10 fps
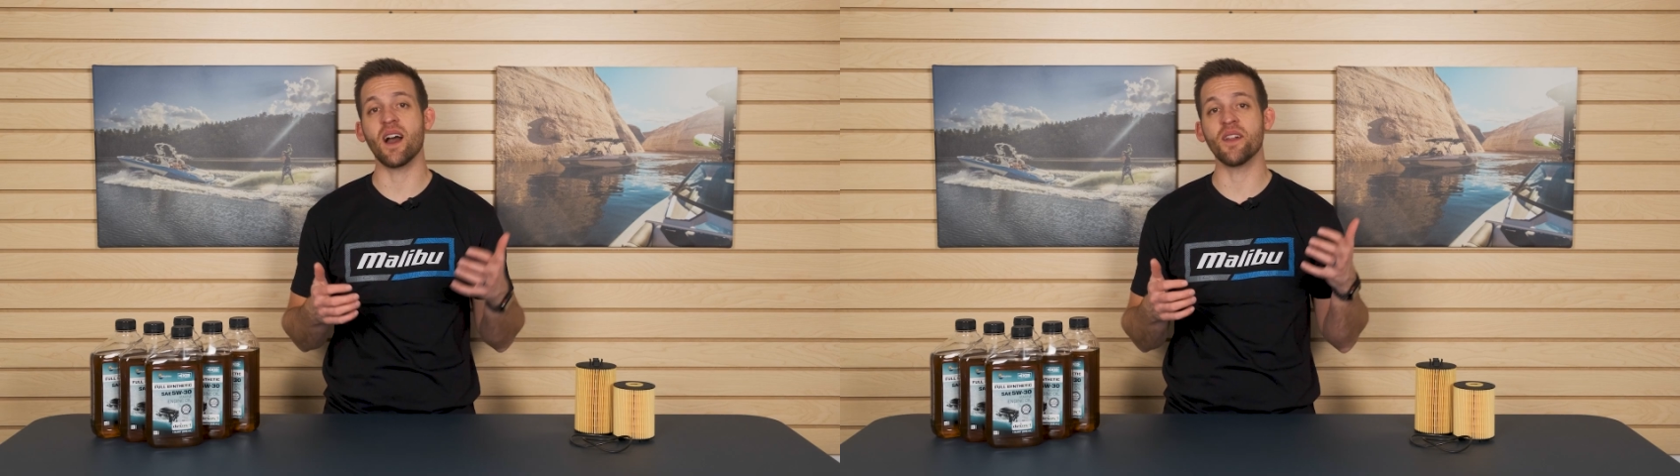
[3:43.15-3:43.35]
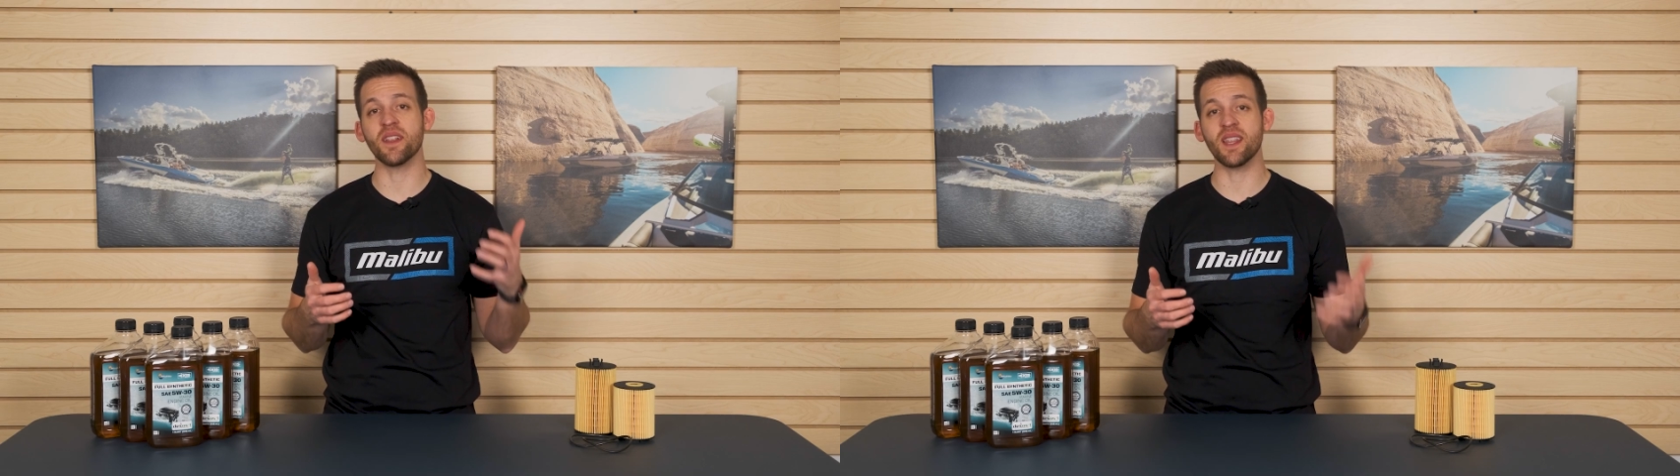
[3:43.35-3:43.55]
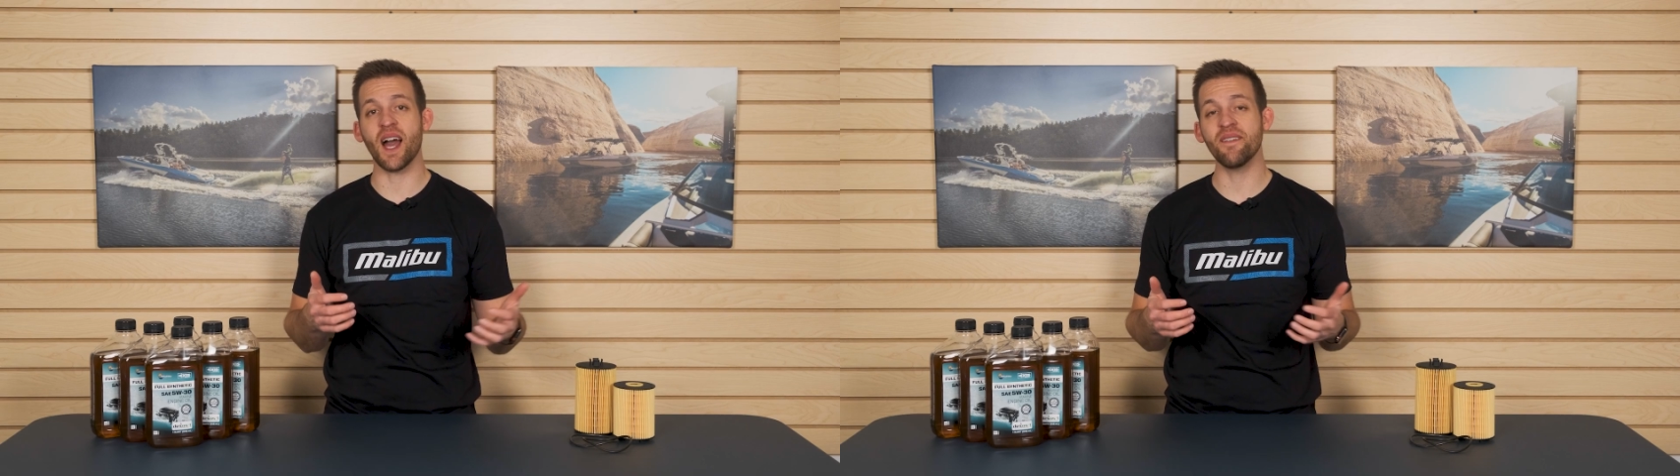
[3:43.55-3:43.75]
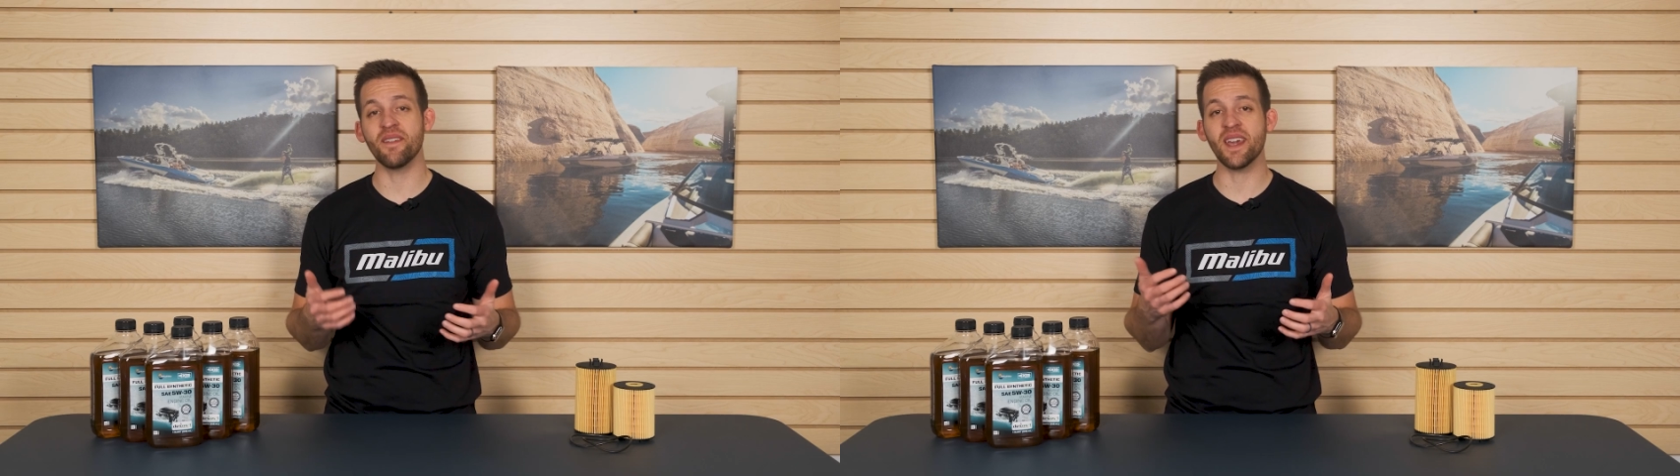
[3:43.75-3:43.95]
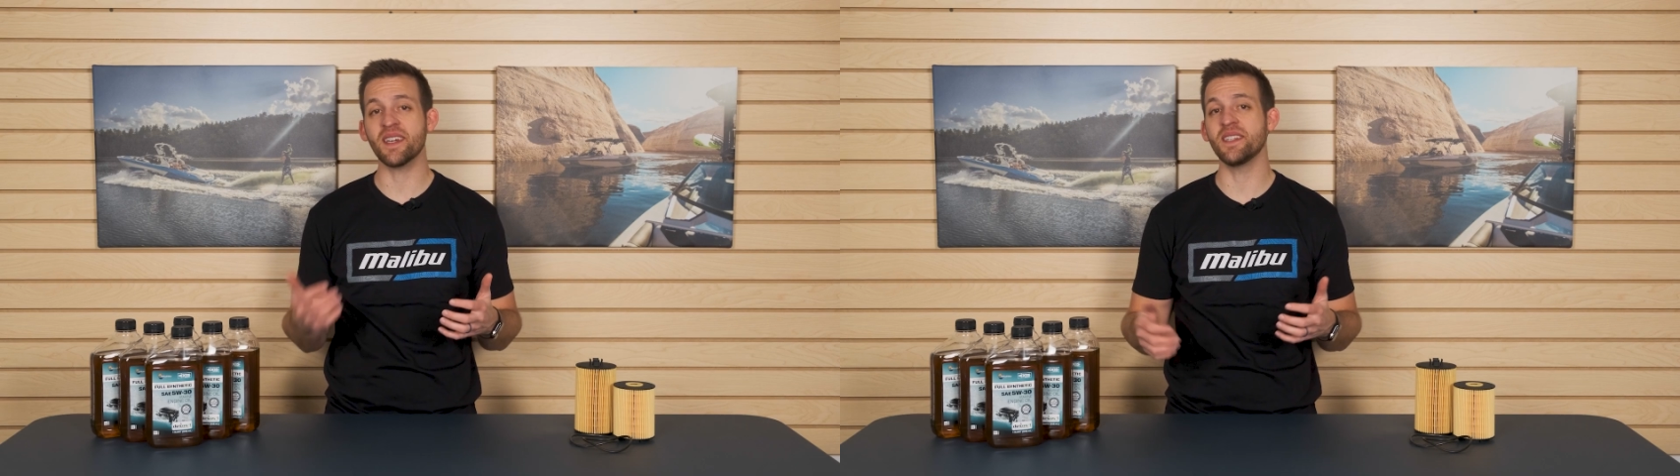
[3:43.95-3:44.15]
on the life
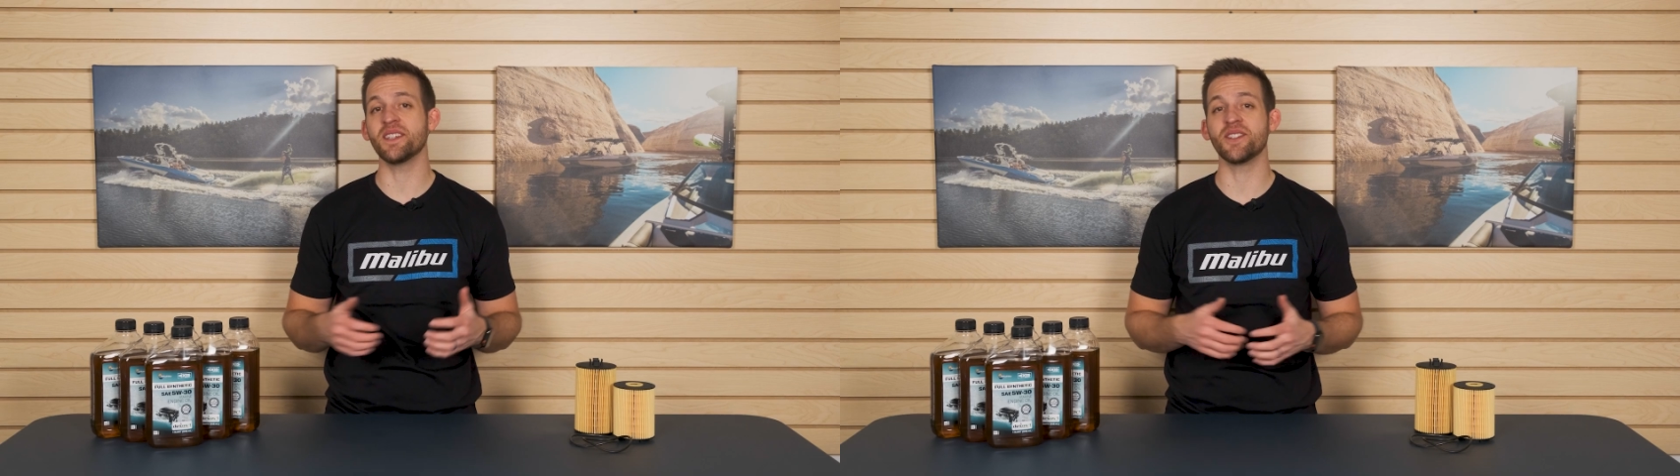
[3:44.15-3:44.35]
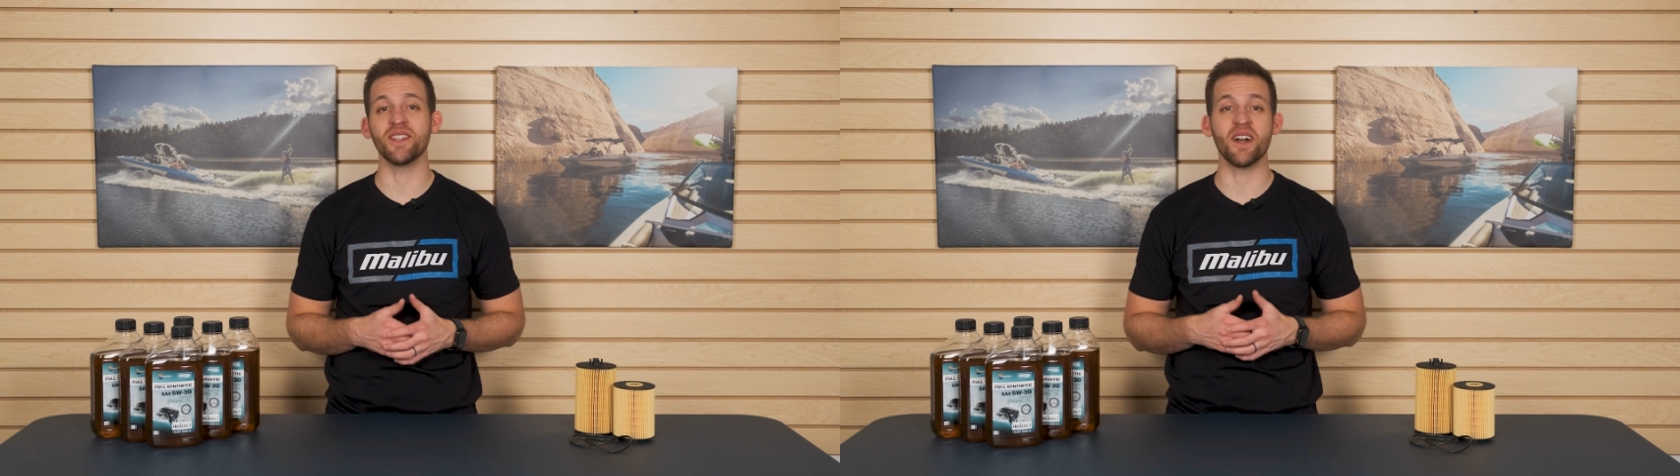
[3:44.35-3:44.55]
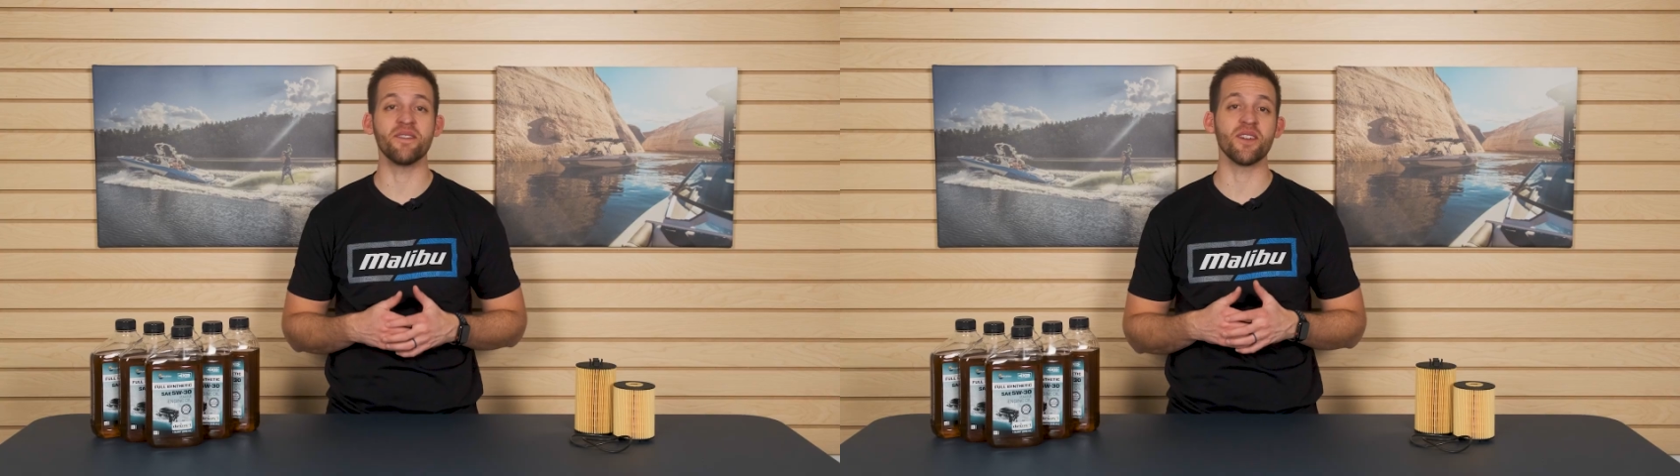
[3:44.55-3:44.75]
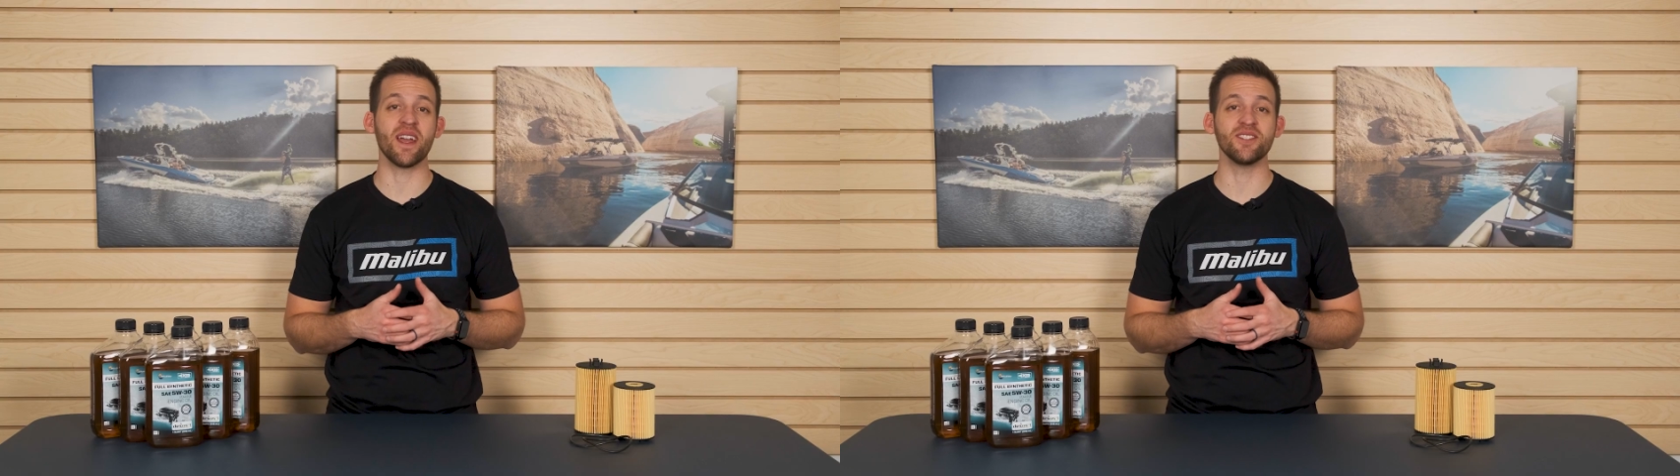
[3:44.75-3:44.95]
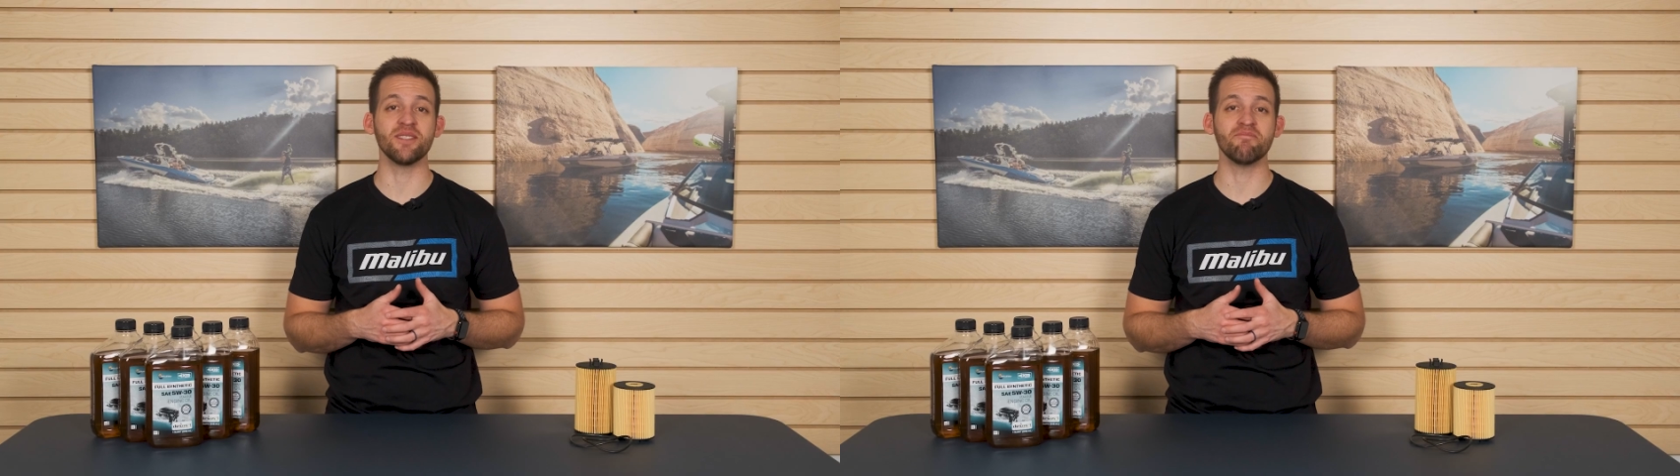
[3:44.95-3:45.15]
and condition of your
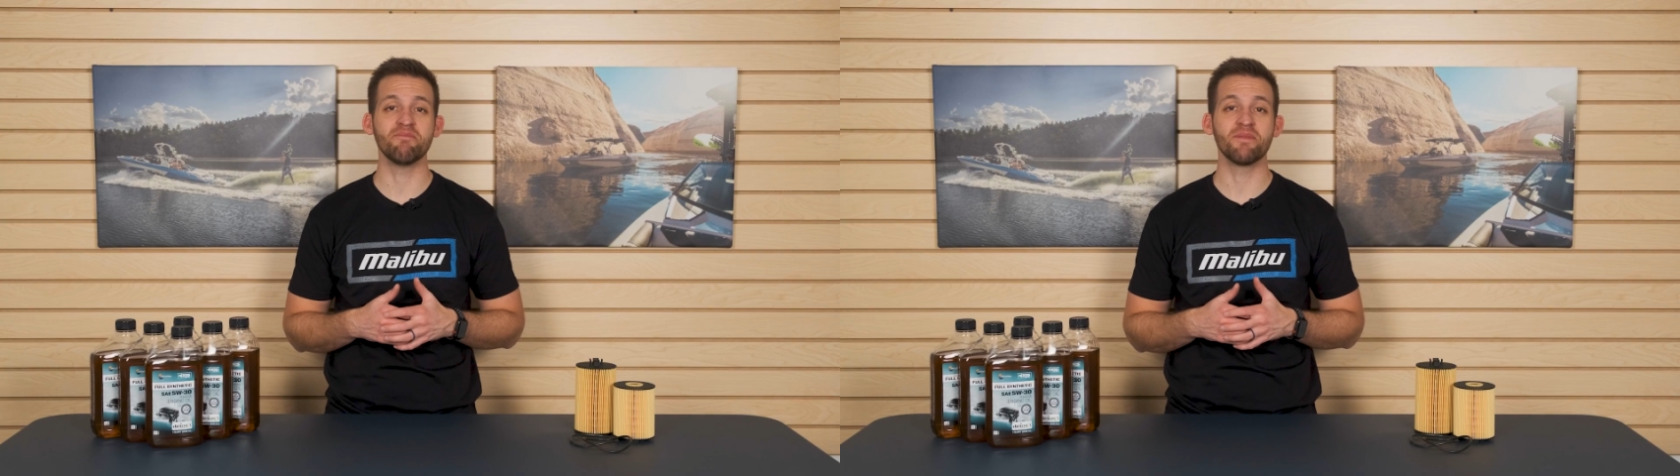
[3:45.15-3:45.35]
engine.